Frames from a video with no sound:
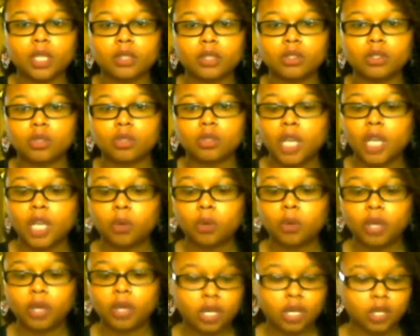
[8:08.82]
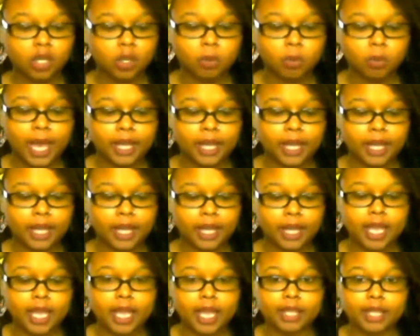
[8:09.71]
So now we're going to go back
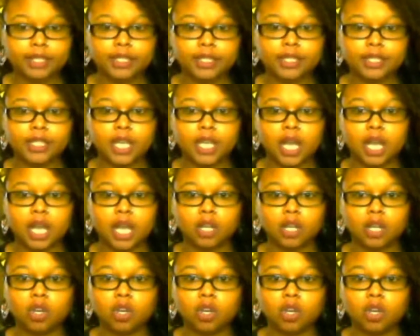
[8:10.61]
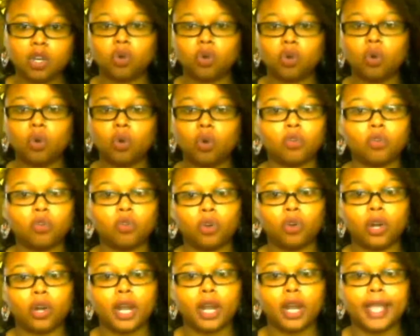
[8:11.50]
and go
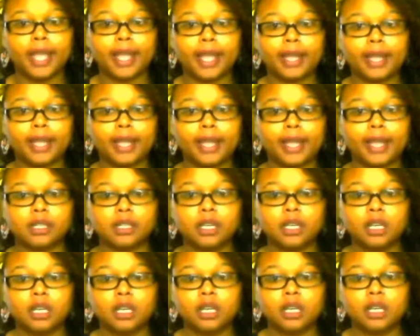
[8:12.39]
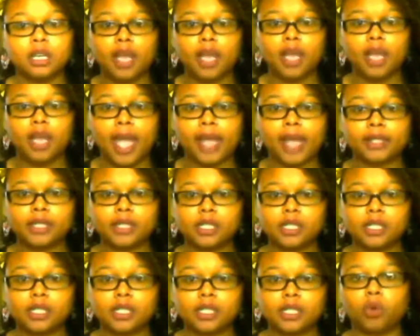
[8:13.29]
over and add
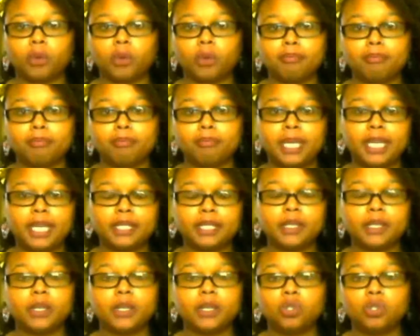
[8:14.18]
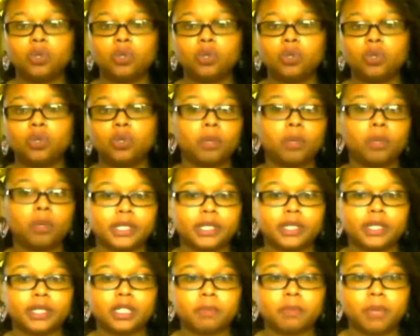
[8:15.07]
some more meat to your
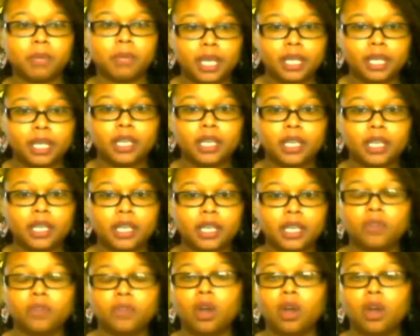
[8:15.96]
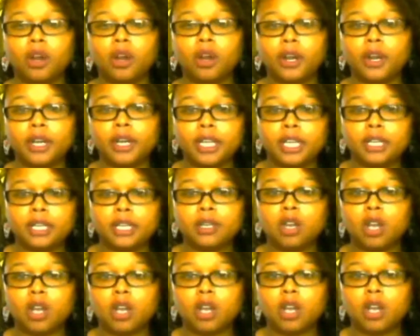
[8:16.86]
business plan. If you've already
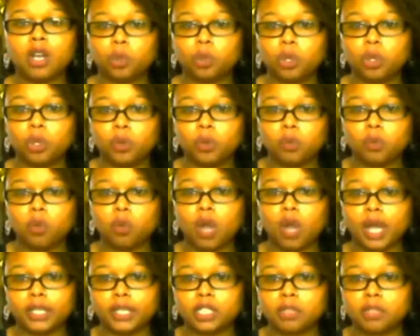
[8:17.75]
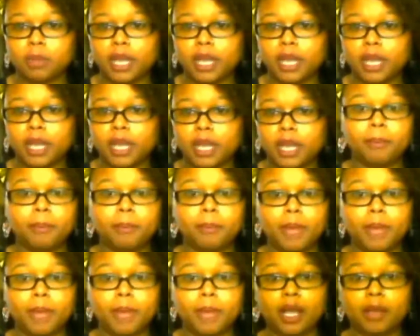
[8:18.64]
gone through and watched my
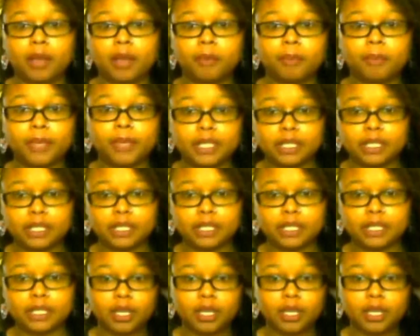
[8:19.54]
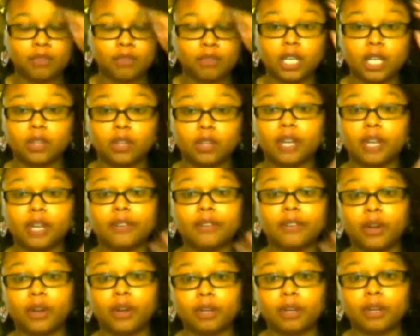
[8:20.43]
business plan video that I've
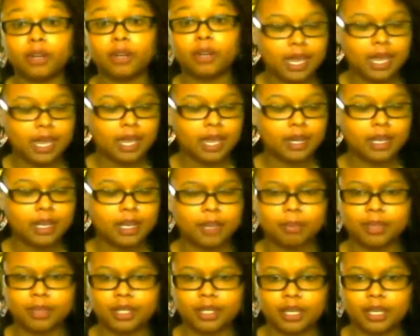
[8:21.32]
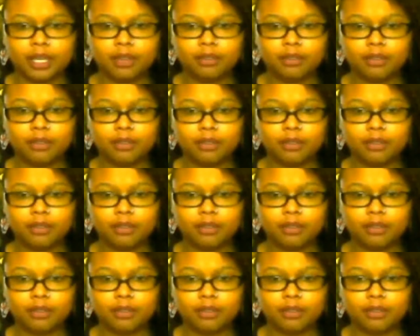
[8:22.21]
already made, I believe,